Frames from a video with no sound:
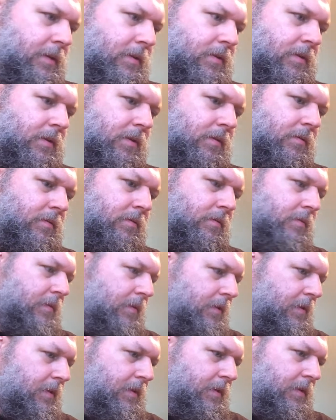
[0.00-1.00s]
so
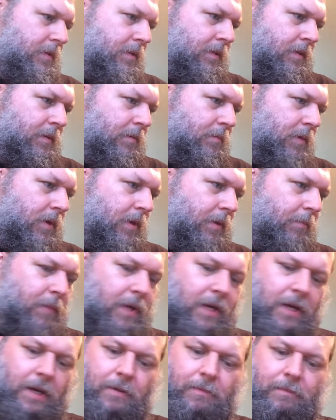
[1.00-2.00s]
probably
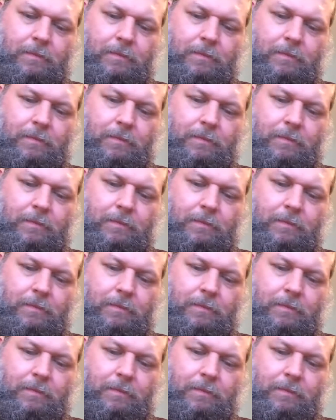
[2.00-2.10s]
buy it,